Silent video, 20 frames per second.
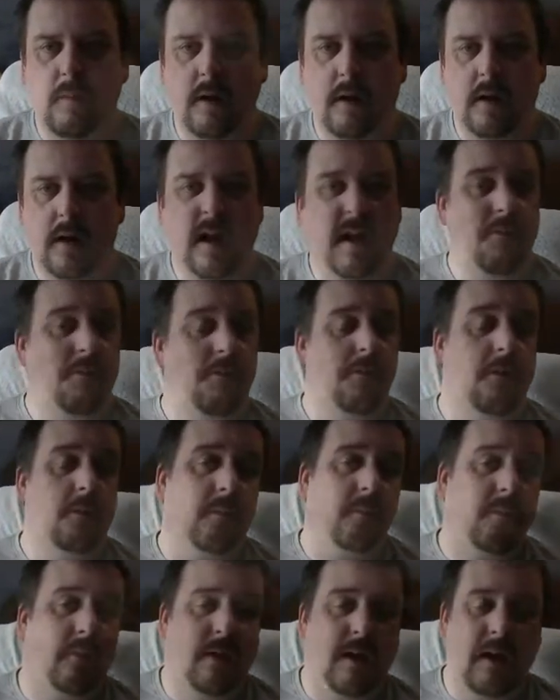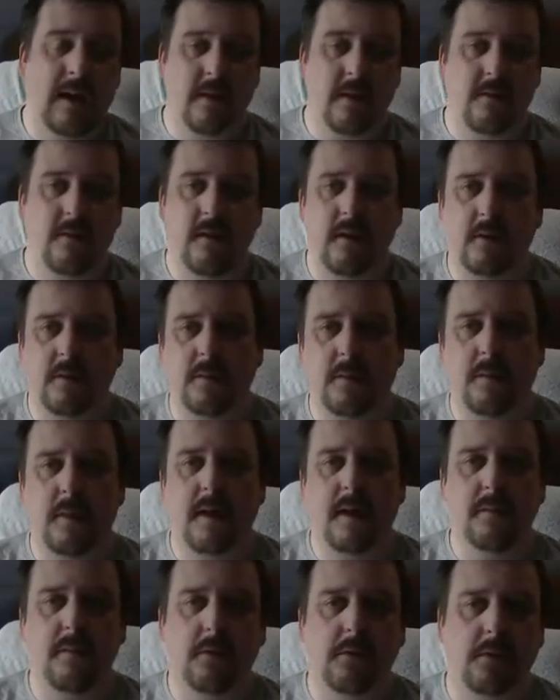I have not had a chance to
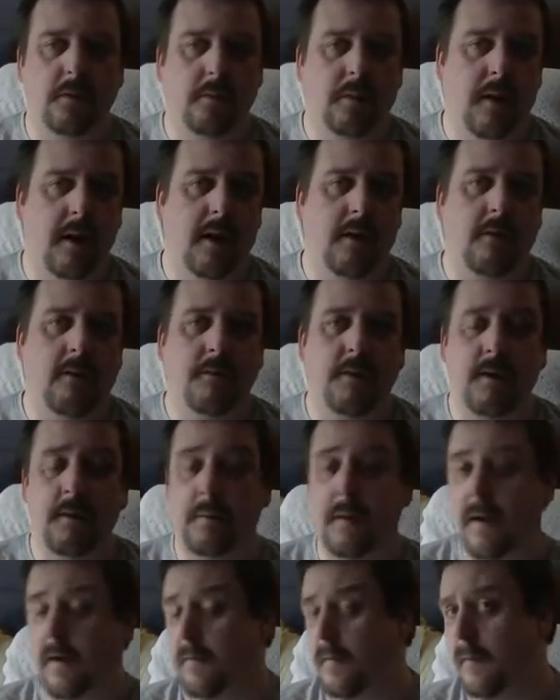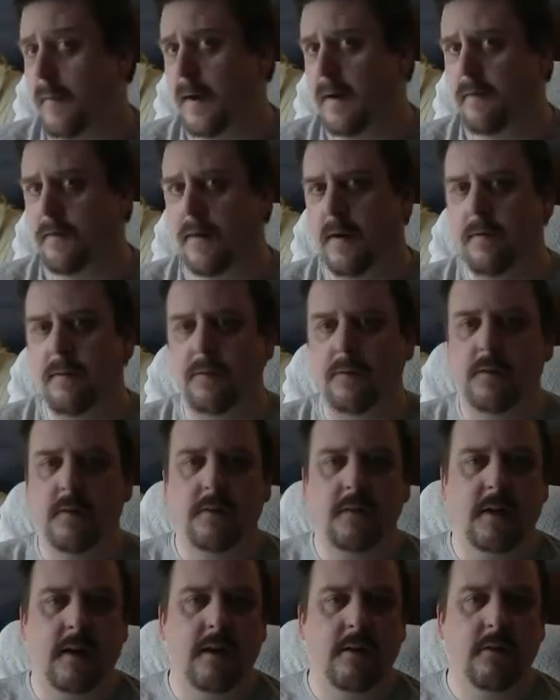play multiplayer. I've only played for about 5 or
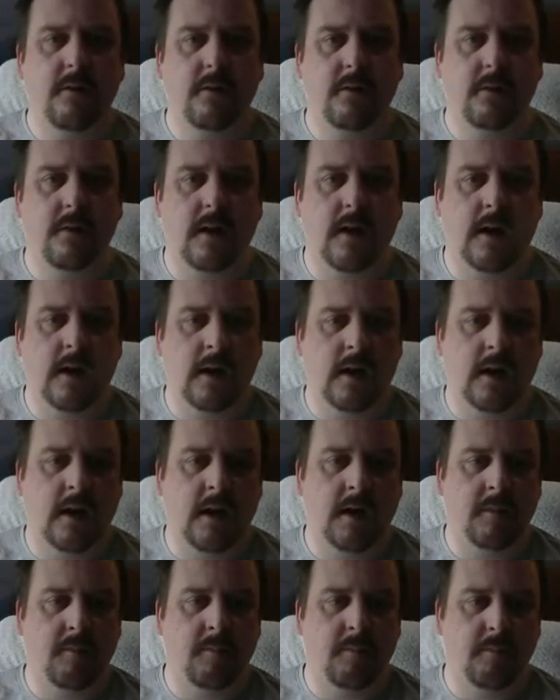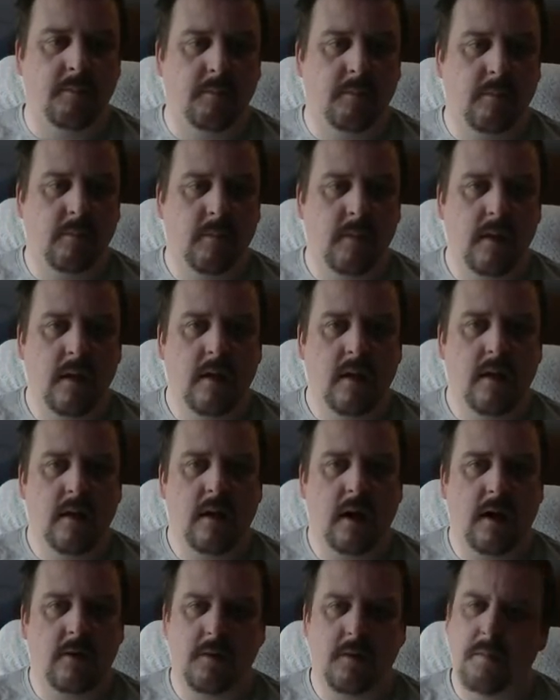6 hours.
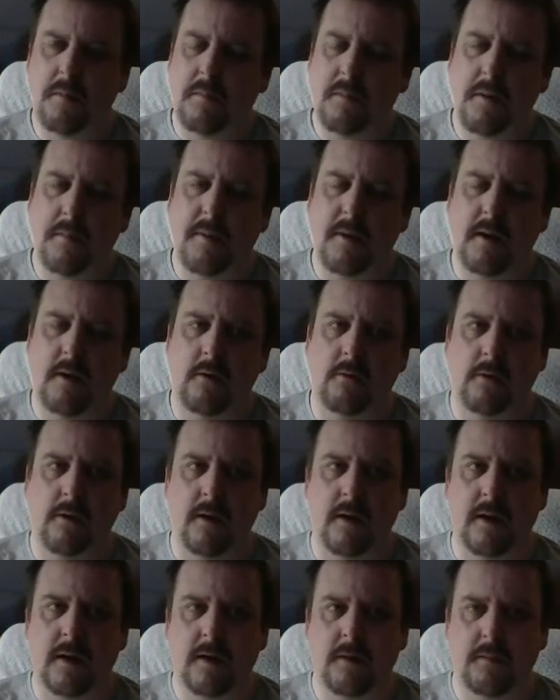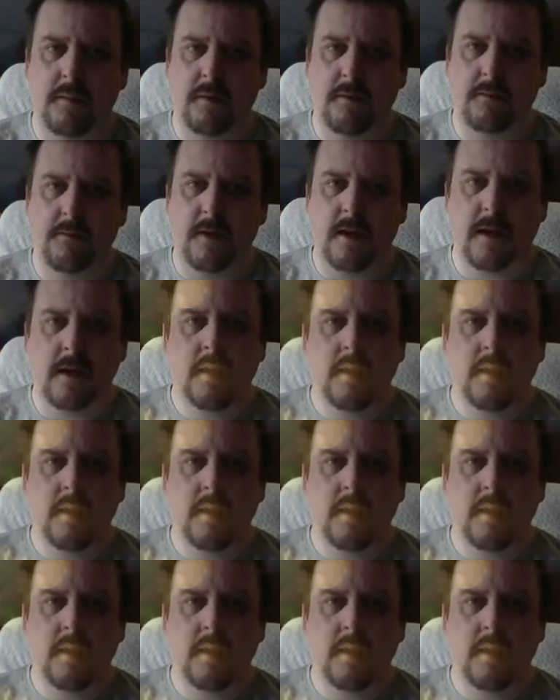Actually, probably a bit longer than that, to be fair.